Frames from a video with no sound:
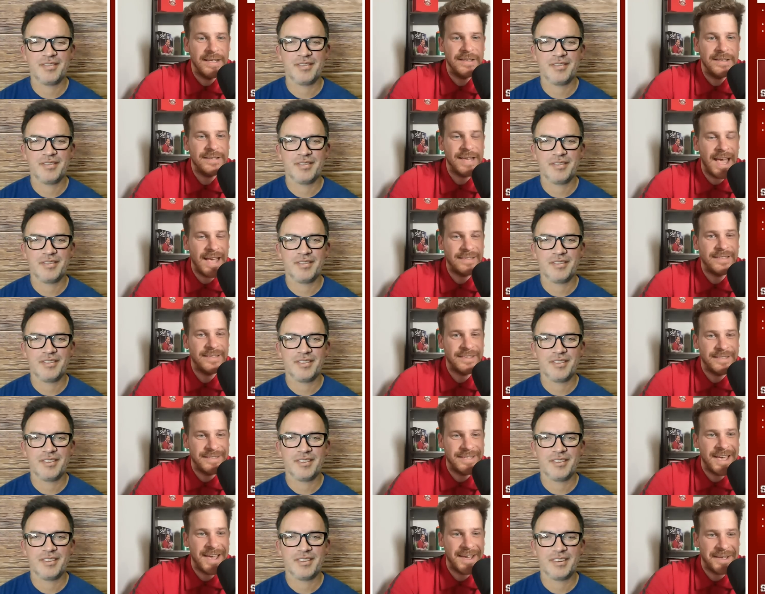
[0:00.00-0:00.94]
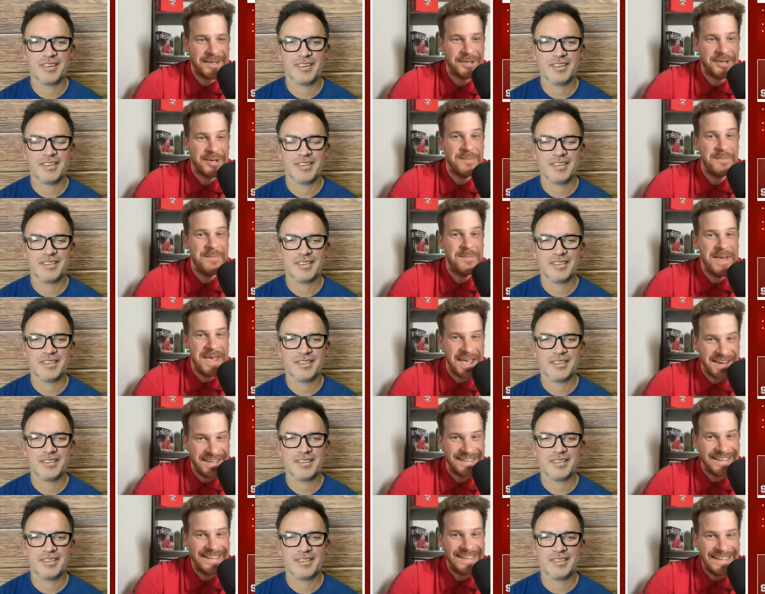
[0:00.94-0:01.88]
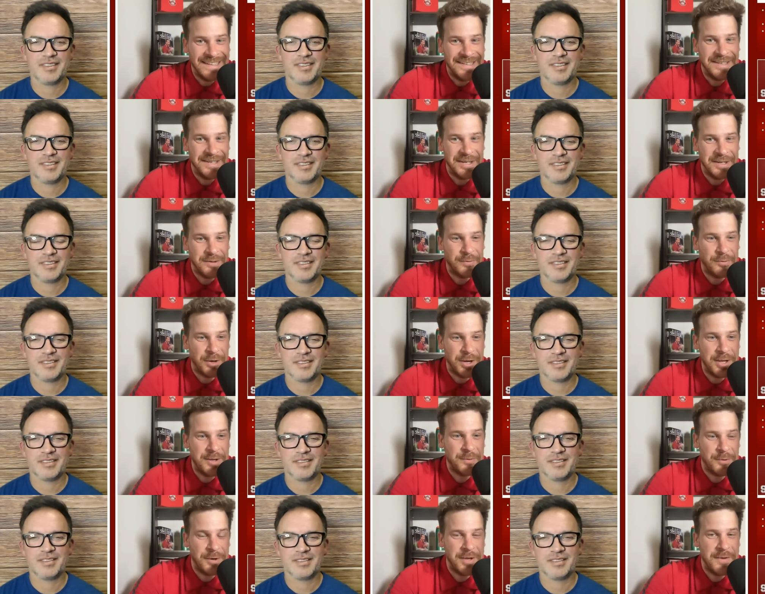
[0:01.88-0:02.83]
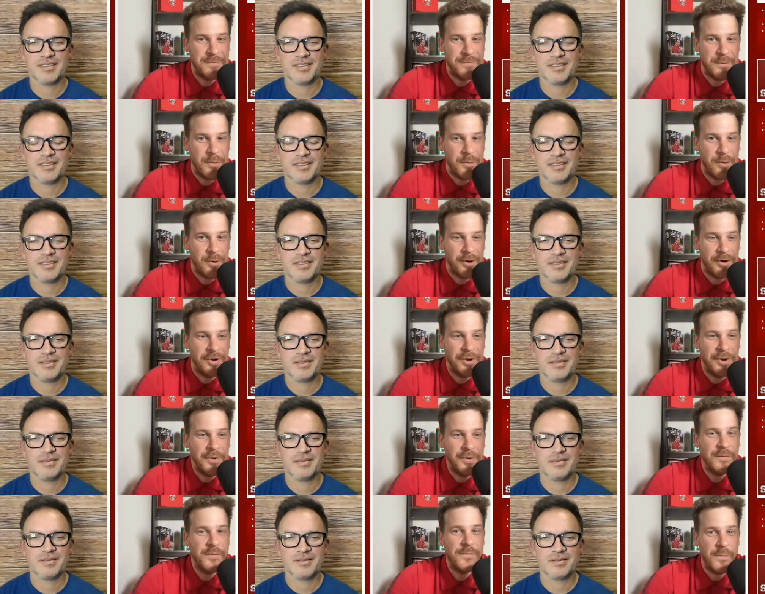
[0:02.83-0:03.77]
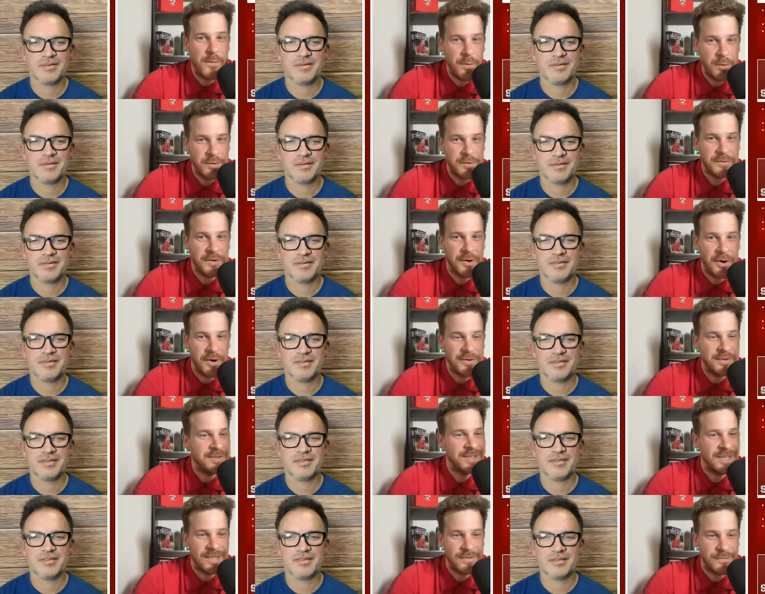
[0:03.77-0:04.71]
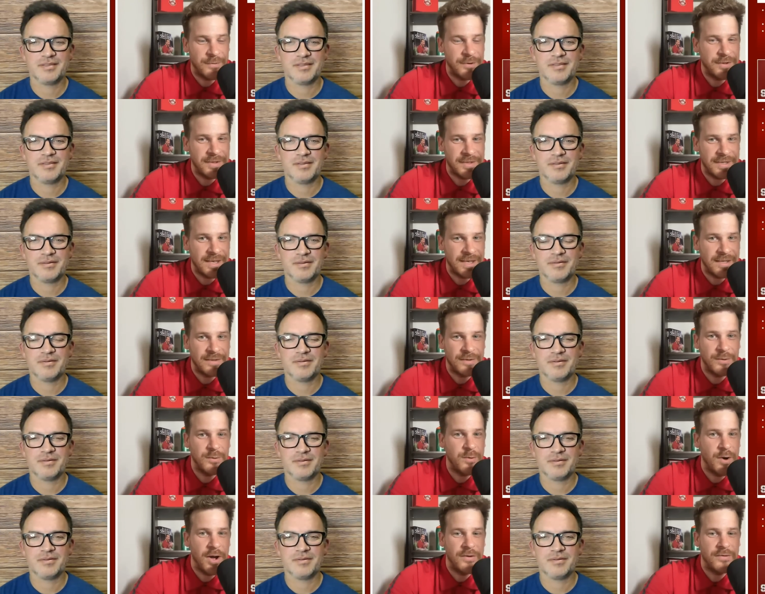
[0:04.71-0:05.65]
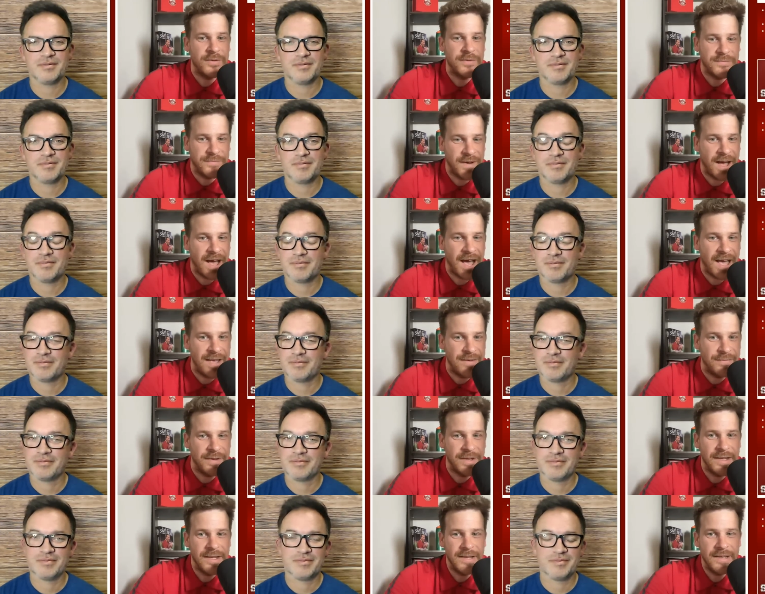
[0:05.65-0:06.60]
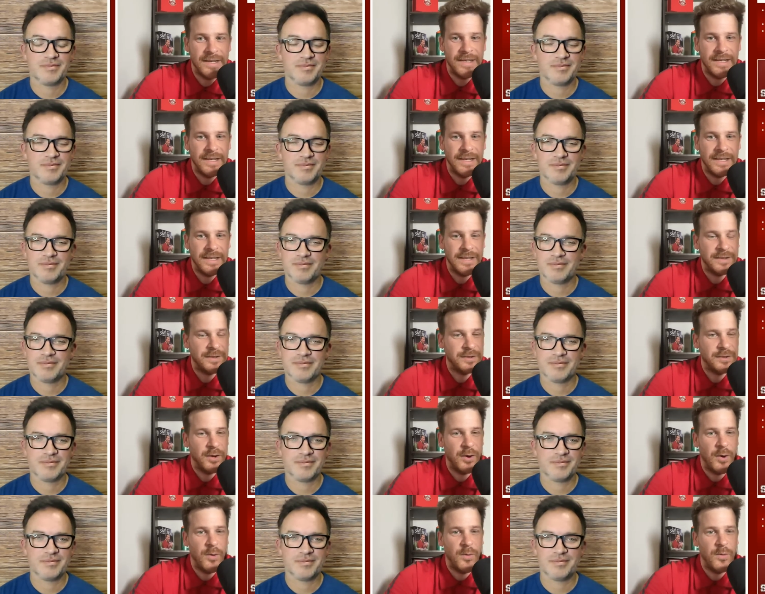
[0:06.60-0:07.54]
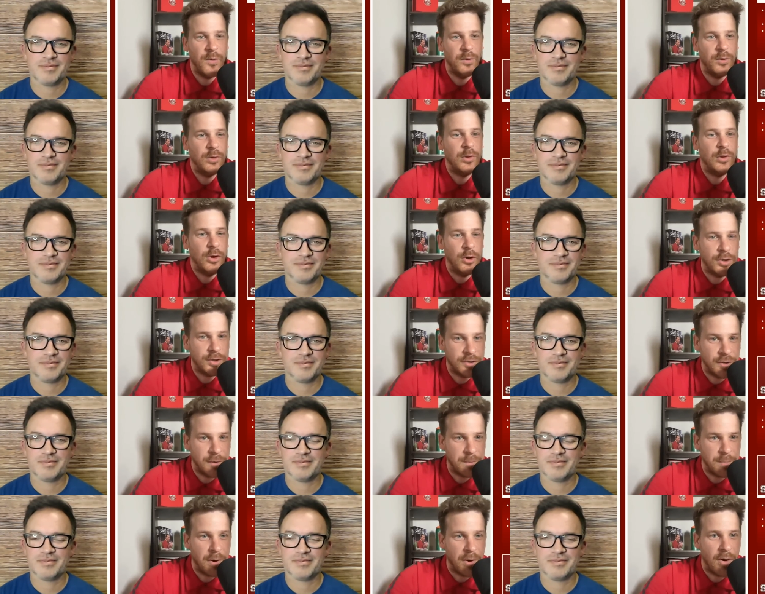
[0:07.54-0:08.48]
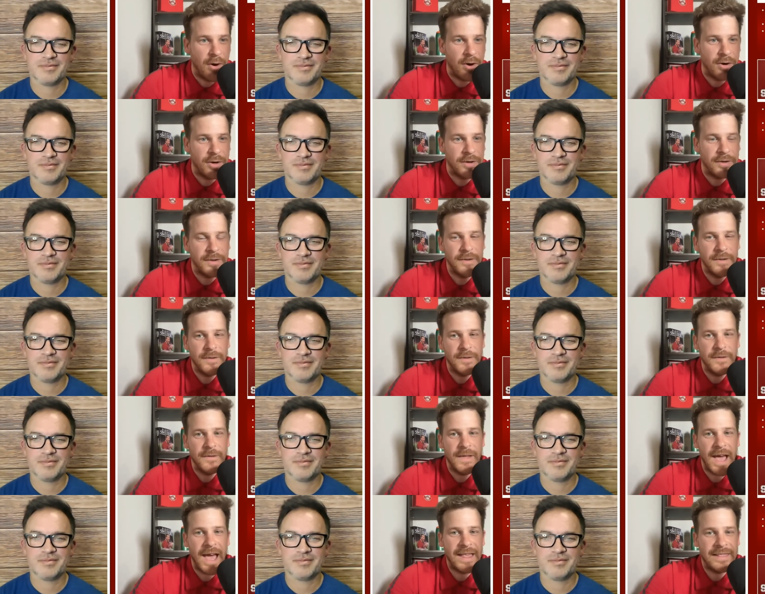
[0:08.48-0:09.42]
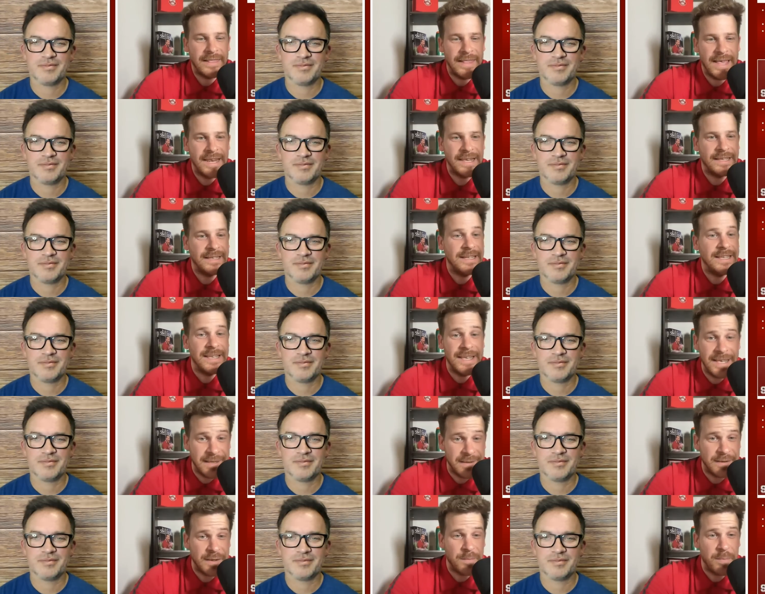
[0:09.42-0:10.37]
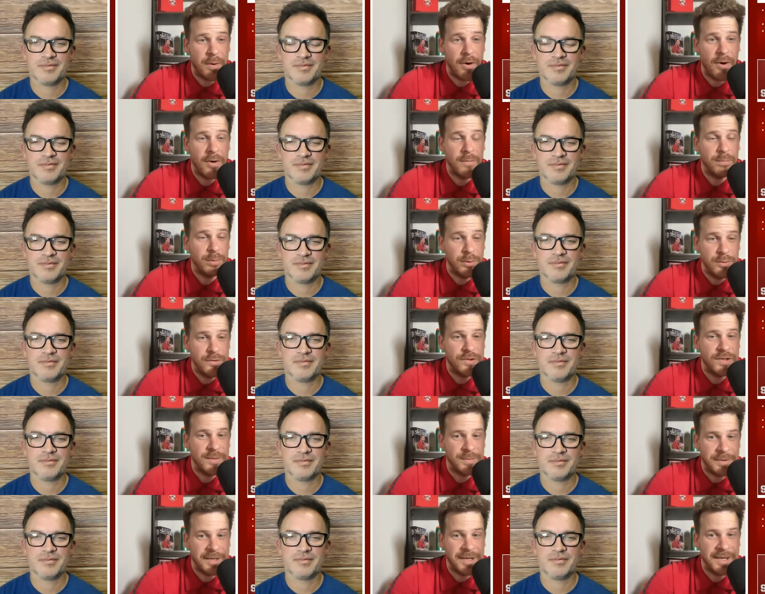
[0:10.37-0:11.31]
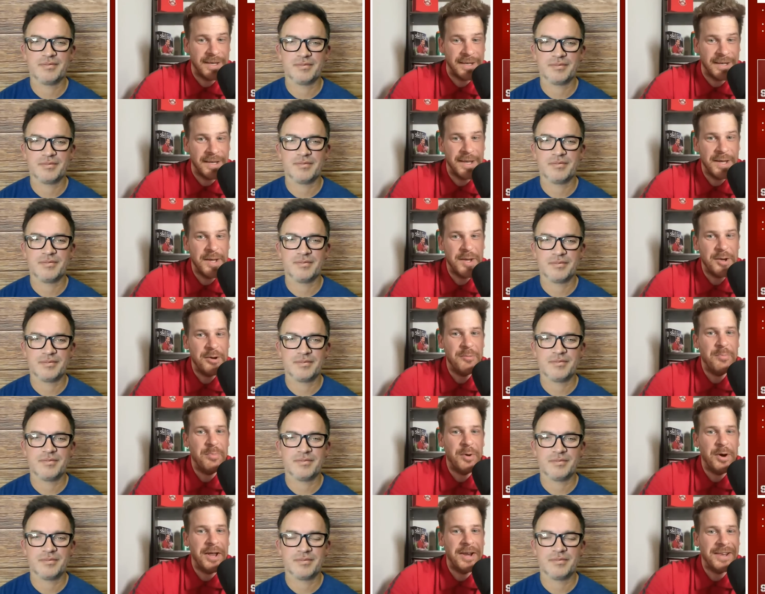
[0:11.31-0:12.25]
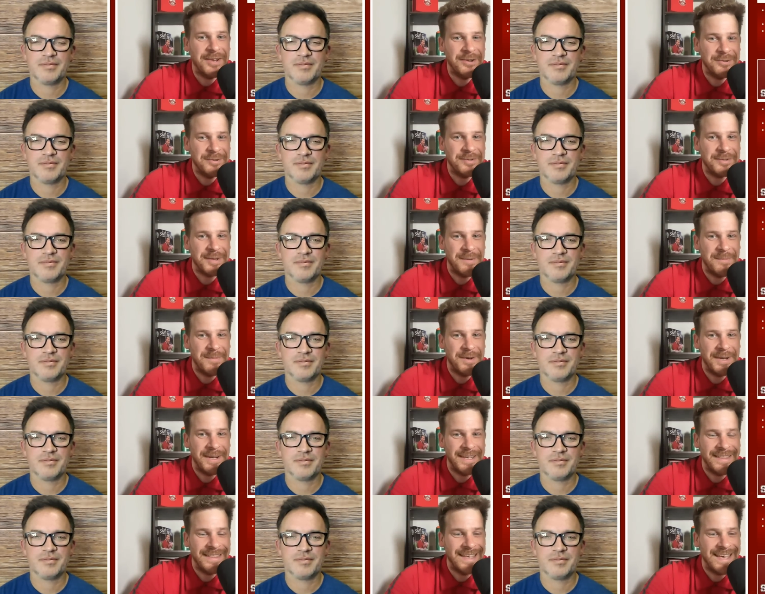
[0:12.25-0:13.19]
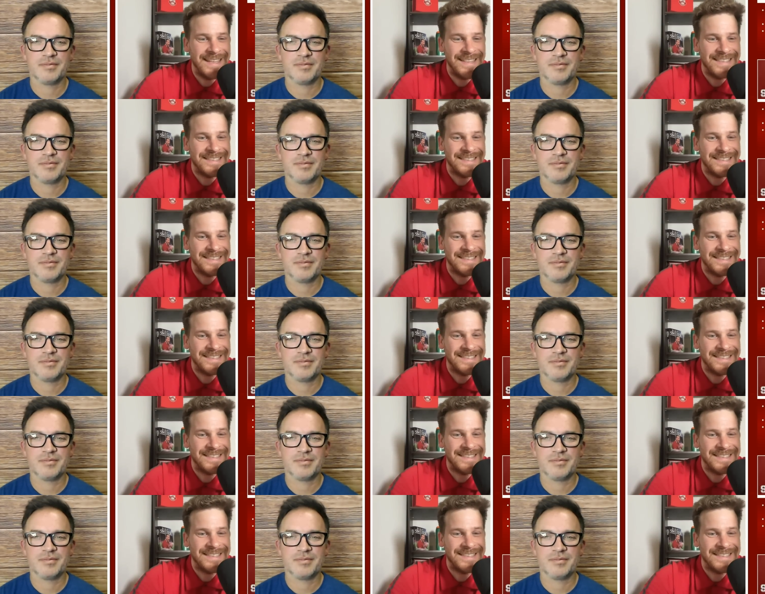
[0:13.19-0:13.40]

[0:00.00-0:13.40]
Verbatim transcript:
Speaker 1: Texas Tech commit, uh, 2024 four stars, six foot six, 205. So looks the part, athletically is the part, blue chip kid. But here's somebody that's